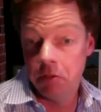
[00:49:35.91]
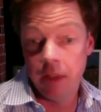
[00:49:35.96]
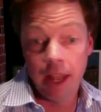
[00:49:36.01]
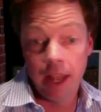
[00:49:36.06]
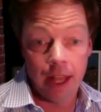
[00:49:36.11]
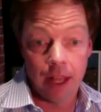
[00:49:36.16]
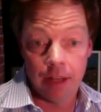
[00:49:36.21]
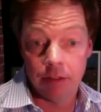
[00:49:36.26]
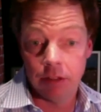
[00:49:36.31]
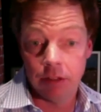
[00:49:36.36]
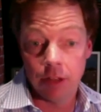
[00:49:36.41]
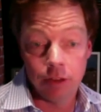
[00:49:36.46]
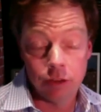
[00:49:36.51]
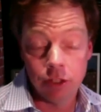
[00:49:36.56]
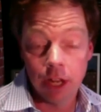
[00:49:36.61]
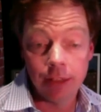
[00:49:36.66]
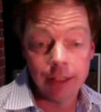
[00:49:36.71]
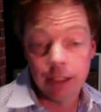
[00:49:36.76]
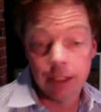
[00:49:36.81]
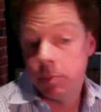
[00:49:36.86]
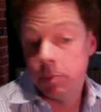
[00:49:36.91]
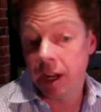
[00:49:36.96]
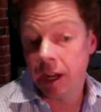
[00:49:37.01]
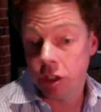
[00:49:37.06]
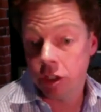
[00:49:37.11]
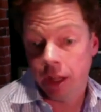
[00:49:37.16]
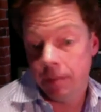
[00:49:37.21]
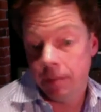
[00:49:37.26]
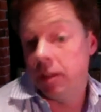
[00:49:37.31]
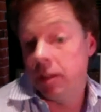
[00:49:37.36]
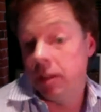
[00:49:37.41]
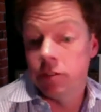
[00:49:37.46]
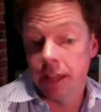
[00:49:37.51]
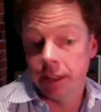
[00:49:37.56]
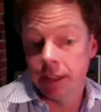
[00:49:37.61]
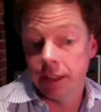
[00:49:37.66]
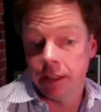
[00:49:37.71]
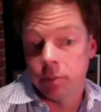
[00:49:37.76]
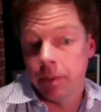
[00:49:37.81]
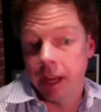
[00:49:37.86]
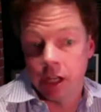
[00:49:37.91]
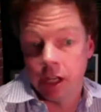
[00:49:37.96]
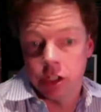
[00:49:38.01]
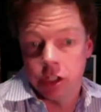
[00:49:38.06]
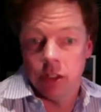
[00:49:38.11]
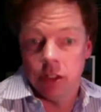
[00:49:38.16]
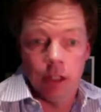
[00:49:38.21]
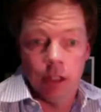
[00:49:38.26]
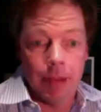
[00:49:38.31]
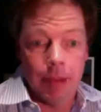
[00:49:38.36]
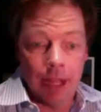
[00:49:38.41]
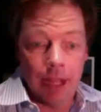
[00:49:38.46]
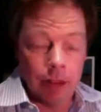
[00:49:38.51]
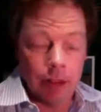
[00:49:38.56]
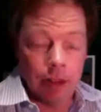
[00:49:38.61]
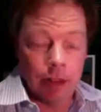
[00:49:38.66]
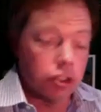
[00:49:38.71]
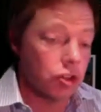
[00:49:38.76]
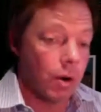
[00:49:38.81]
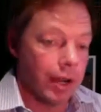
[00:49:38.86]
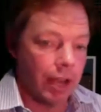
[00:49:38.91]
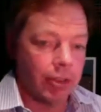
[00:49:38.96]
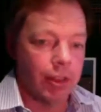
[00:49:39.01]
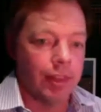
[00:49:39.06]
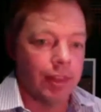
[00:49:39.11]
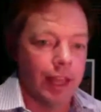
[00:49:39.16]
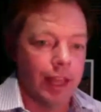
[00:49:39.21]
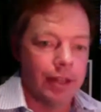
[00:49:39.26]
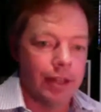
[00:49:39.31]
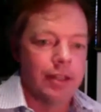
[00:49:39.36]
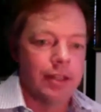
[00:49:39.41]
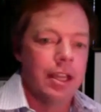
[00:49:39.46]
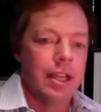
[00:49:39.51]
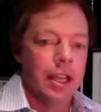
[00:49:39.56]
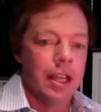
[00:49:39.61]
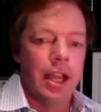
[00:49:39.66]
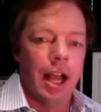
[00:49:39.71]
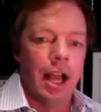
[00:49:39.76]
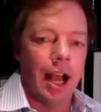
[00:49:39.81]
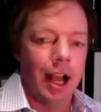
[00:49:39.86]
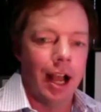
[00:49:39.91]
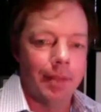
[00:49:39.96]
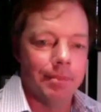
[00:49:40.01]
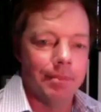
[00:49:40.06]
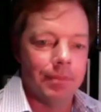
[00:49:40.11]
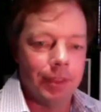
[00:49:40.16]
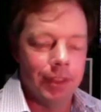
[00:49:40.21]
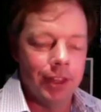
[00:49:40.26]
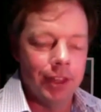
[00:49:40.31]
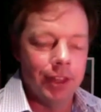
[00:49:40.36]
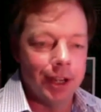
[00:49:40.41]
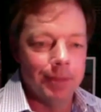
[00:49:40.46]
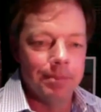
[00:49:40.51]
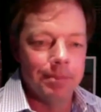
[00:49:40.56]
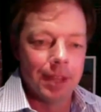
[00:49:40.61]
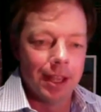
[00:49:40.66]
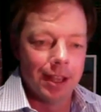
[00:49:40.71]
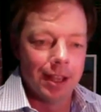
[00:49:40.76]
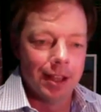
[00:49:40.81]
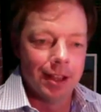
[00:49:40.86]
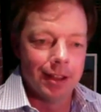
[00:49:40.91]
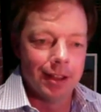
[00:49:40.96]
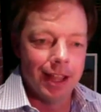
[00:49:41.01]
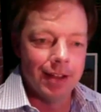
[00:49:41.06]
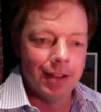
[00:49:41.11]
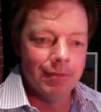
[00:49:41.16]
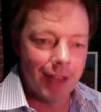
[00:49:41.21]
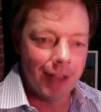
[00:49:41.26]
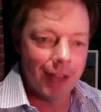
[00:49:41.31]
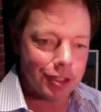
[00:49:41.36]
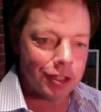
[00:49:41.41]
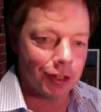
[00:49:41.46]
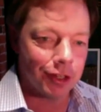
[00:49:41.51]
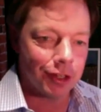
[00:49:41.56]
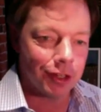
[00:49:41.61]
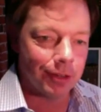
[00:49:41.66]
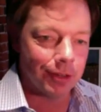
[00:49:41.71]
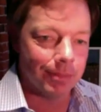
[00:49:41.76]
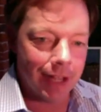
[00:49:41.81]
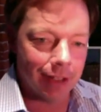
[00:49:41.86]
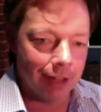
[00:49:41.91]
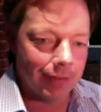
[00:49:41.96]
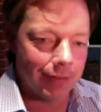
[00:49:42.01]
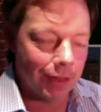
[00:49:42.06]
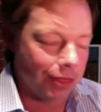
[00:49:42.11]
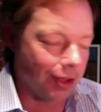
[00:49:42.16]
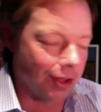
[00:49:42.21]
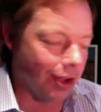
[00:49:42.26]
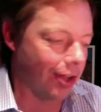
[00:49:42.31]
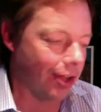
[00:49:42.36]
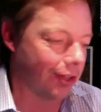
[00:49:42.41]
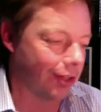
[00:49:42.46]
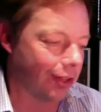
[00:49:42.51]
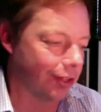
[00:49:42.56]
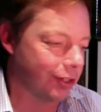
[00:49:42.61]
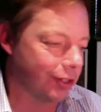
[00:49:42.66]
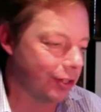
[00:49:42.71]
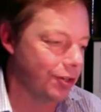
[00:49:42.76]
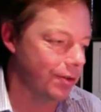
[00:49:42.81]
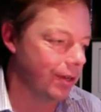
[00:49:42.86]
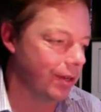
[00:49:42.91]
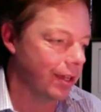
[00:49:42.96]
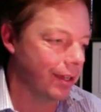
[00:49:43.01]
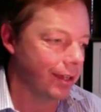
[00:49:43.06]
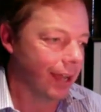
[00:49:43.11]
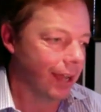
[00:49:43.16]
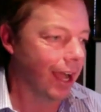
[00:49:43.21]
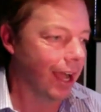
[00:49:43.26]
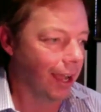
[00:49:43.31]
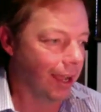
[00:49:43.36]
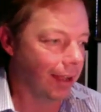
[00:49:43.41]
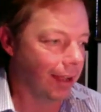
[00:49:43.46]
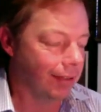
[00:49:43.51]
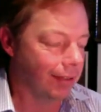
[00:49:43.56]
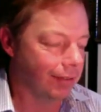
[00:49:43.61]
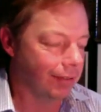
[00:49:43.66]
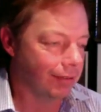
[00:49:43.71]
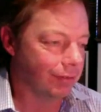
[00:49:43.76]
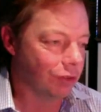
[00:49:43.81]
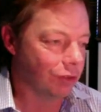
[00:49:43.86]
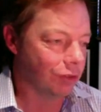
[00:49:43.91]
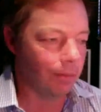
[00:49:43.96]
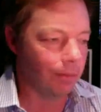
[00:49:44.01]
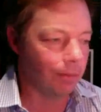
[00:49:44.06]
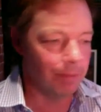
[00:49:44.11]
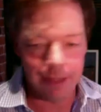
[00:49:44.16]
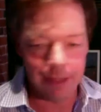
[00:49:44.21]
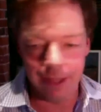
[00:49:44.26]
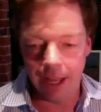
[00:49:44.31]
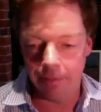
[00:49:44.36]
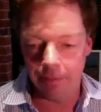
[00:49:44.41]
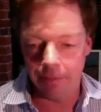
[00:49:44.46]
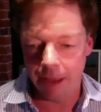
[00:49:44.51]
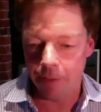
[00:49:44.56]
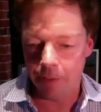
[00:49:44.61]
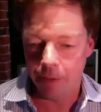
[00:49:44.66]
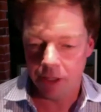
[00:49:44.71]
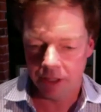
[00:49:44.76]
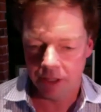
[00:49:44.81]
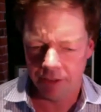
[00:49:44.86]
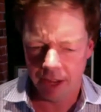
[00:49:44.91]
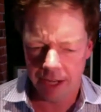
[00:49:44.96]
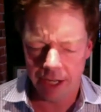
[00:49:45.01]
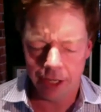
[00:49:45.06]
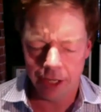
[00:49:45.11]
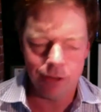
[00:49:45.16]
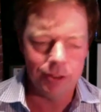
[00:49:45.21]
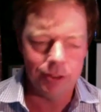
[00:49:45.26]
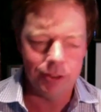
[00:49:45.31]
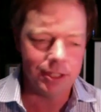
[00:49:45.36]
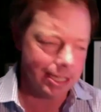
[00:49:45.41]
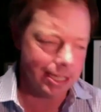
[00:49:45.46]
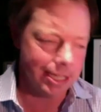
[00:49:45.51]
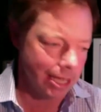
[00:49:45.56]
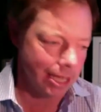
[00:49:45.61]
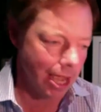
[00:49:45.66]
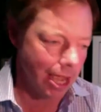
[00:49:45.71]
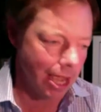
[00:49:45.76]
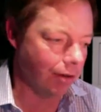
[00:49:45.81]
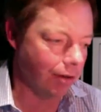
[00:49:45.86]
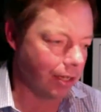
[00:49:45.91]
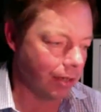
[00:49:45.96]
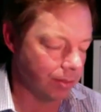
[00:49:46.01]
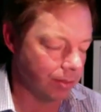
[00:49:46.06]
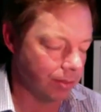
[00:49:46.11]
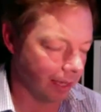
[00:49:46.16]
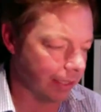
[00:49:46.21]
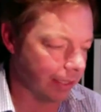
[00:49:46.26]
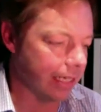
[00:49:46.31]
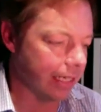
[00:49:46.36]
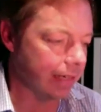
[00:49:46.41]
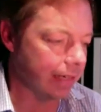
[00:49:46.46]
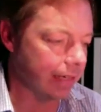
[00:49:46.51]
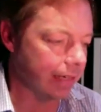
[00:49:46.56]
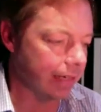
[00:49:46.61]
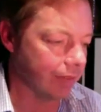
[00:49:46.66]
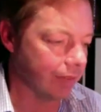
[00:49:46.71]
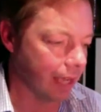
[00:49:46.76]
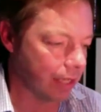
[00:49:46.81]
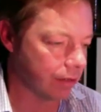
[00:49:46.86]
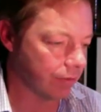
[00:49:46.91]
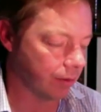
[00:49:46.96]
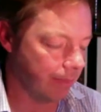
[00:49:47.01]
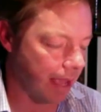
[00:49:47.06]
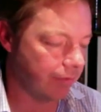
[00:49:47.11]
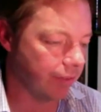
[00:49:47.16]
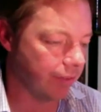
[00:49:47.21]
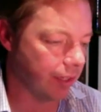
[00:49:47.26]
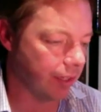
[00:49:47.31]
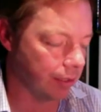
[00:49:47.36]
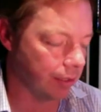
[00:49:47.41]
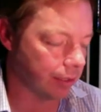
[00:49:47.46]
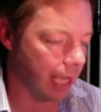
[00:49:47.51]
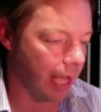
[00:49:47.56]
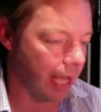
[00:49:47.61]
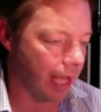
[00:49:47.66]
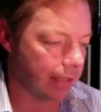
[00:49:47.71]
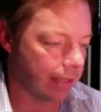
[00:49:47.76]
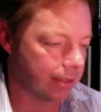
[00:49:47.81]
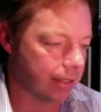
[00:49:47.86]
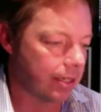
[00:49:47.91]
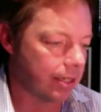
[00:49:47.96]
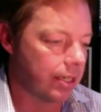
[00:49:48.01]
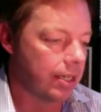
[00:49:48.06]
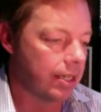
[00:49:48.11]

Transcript: And uh, there's nothing special. I mean, there's nothing special about the story other than um, the investor, Mike Levinthal, who uh, told me that maybe we should find a new CEO. He was my lead investor for Mayfield at